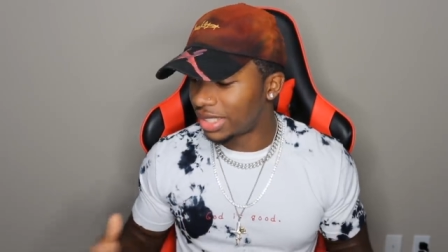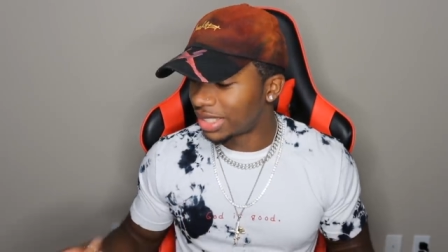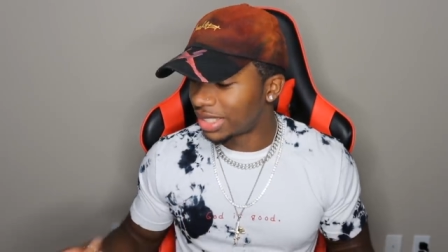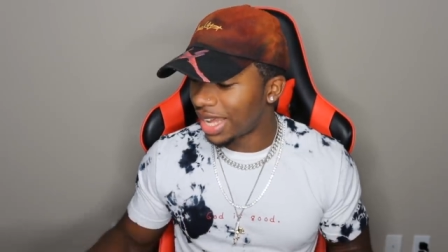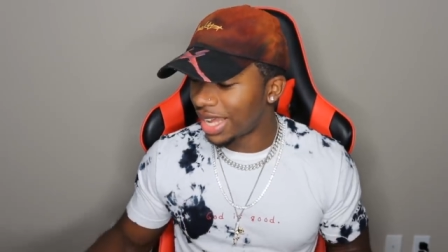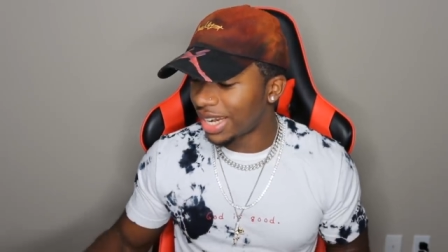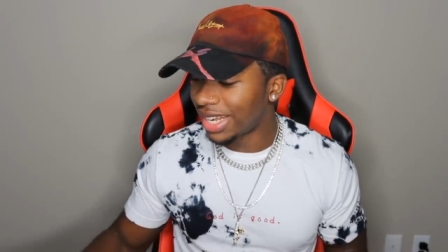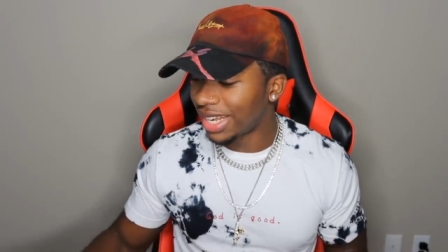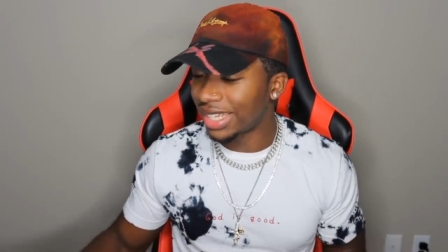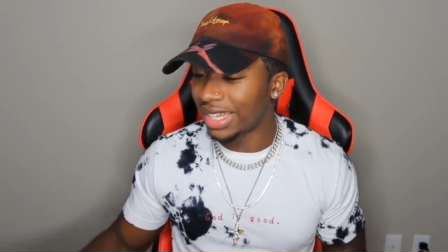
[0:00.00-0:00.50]
It's
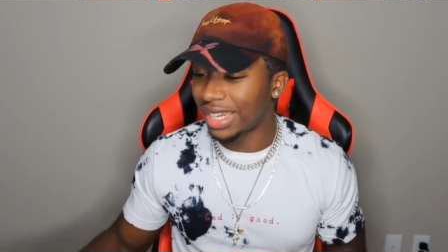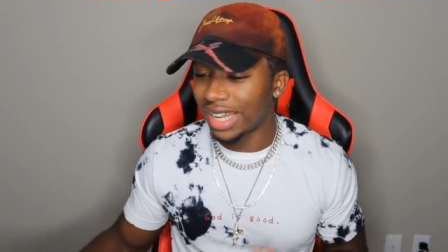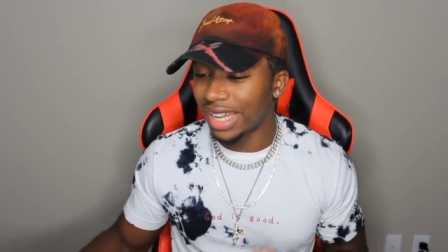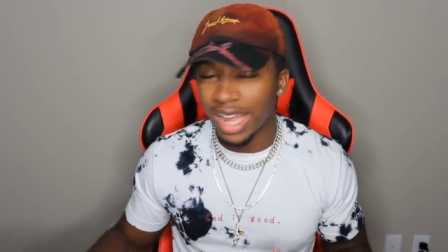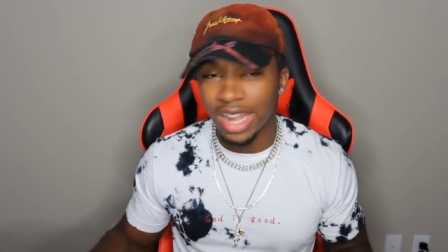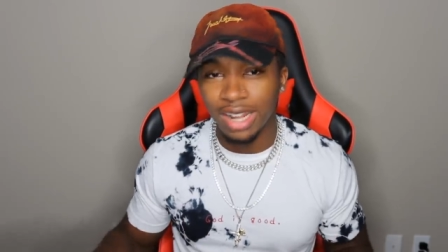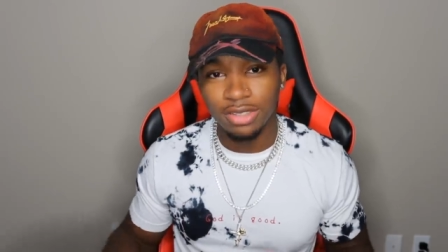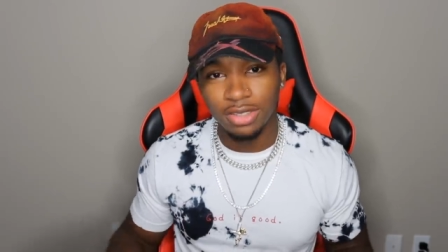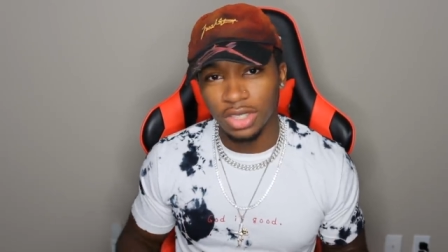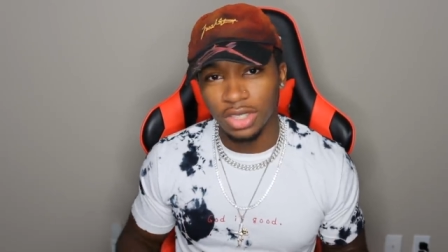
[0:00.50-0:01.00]
kind of like a
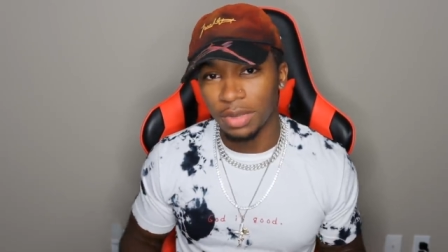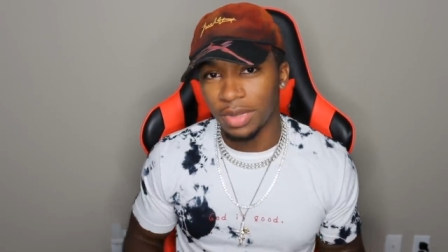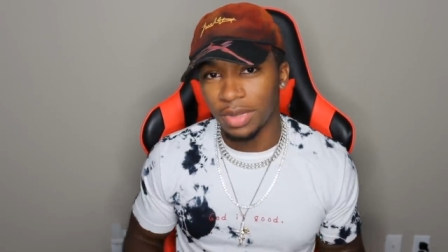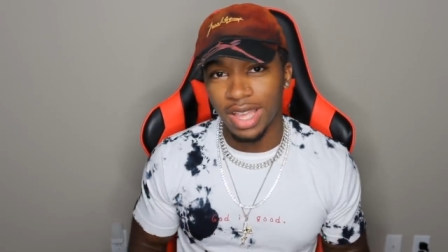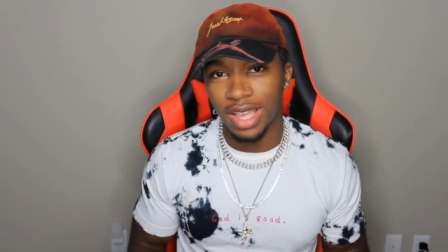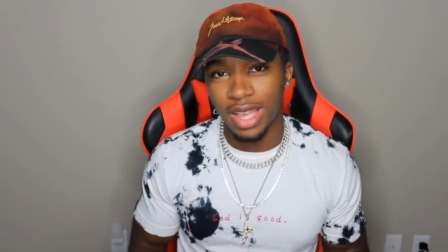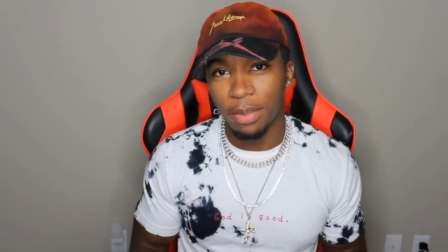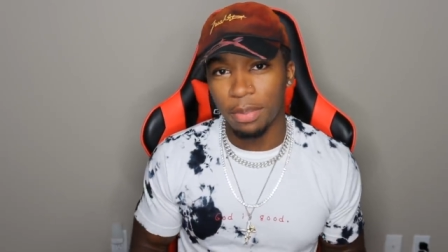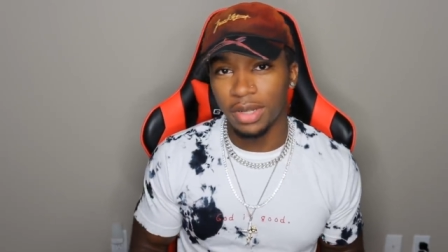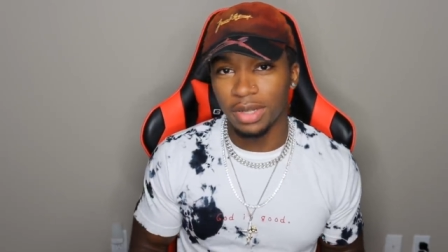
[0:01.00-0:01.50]
live streaming
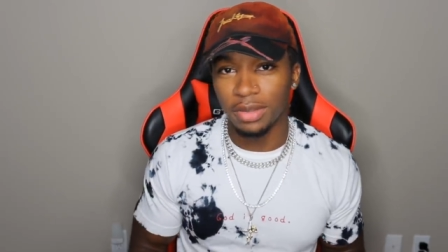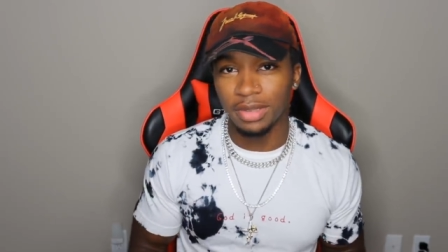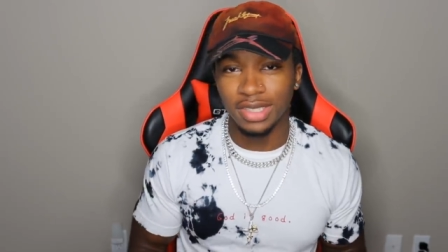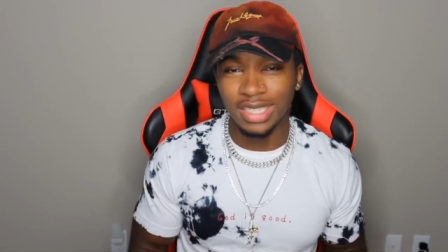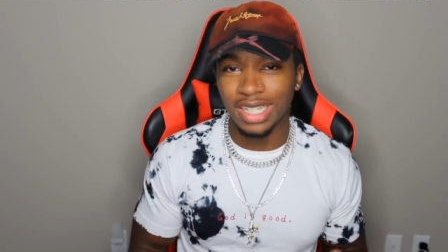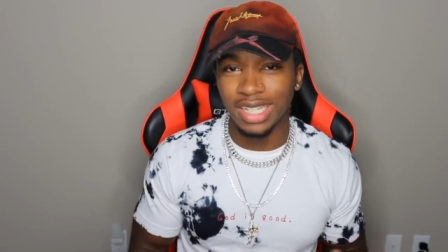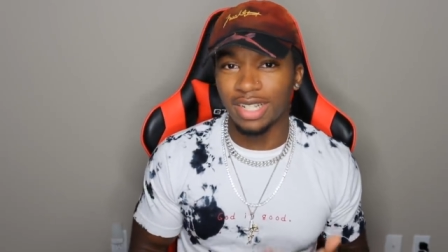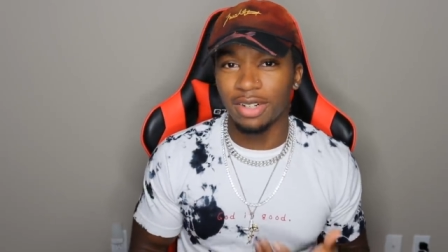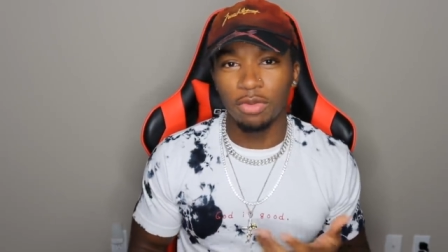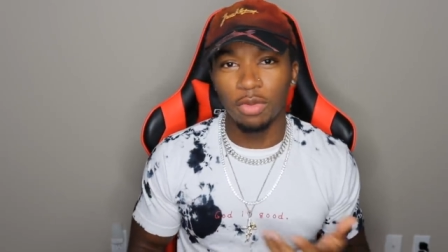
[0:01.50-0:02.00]
app, and
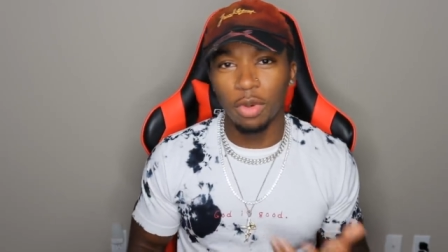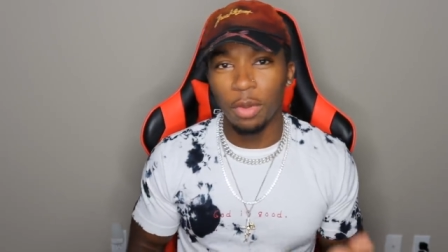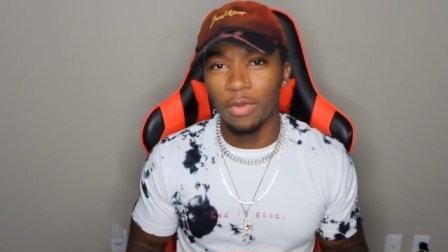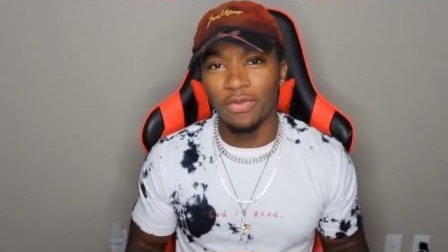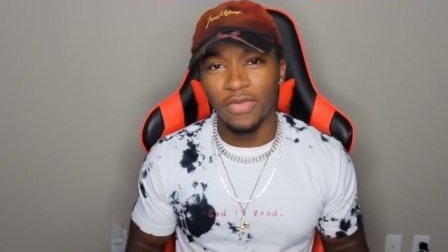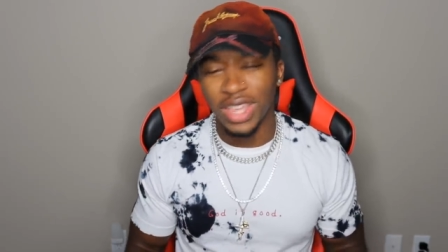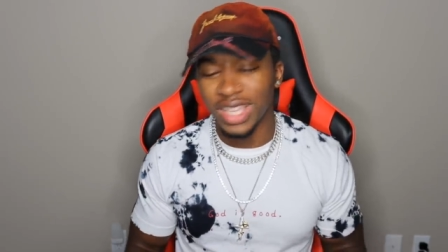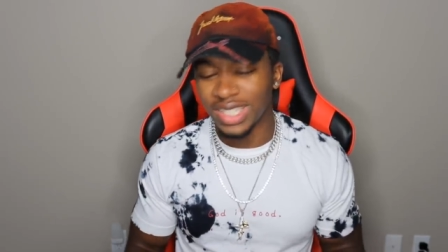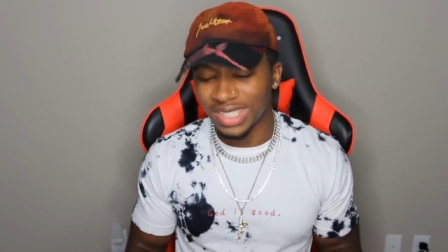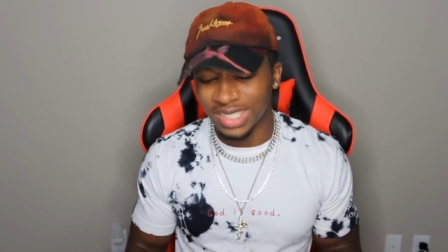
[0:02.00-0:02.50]
it's like a group
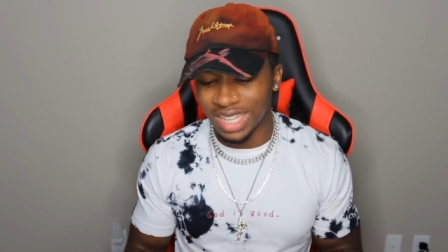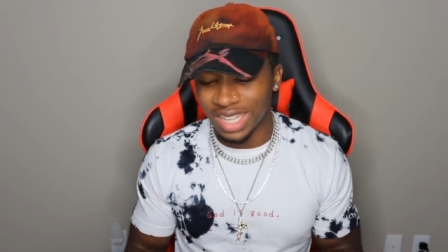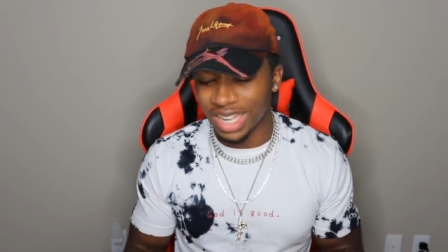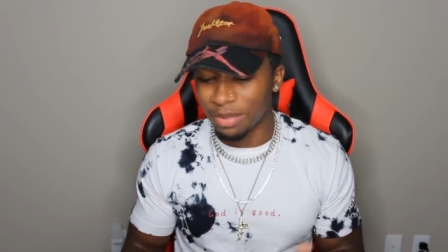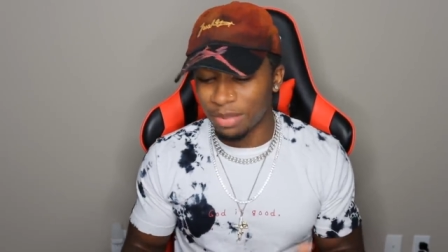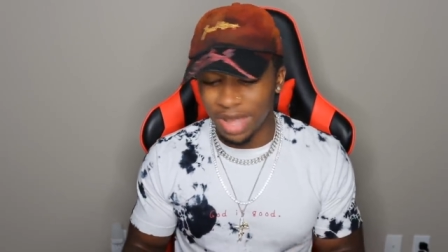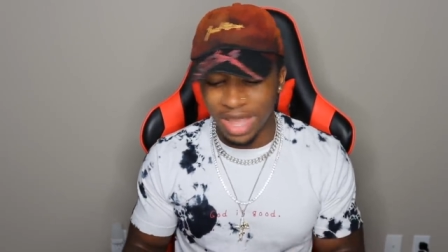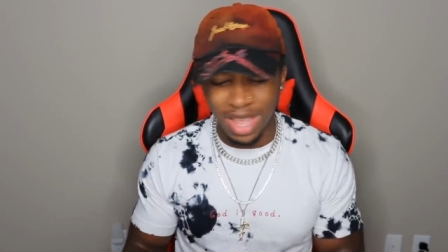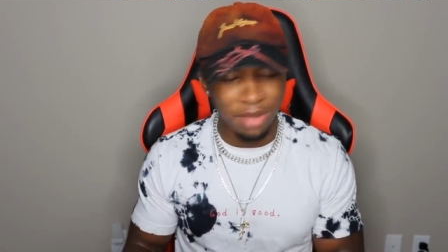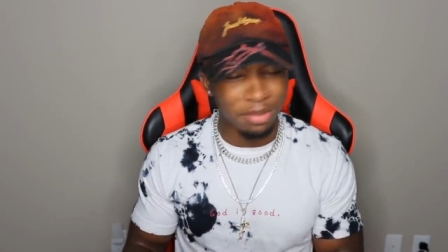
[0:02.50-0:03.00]

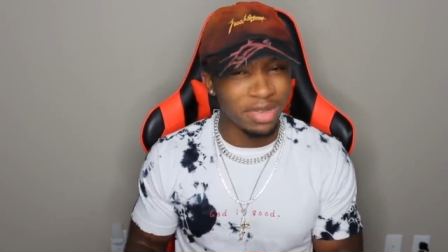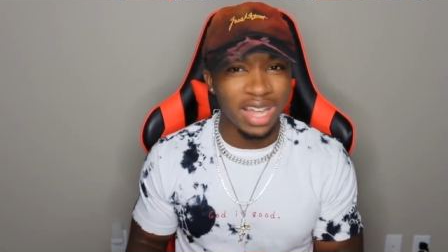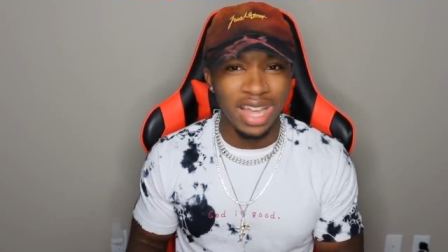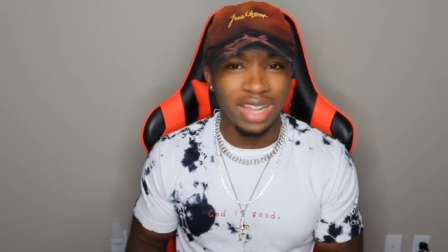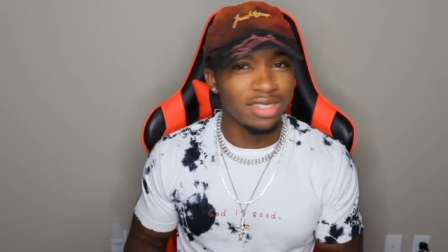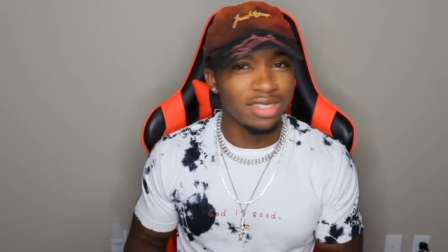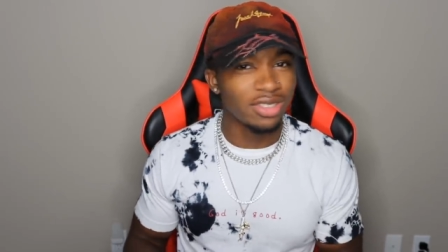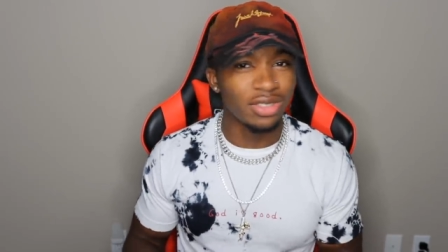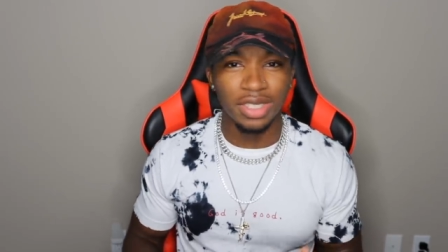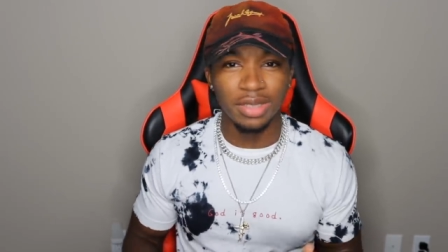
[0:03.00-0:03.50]
FaceTime app
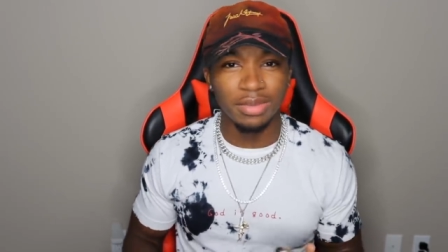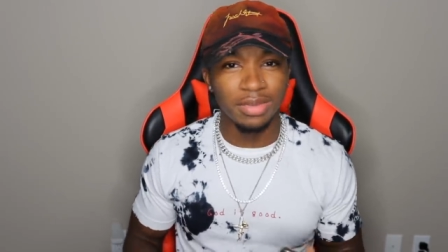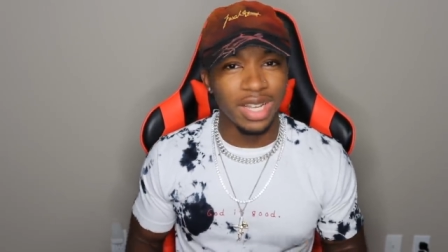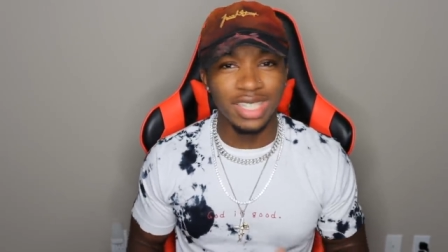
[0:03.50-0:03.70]
live stream.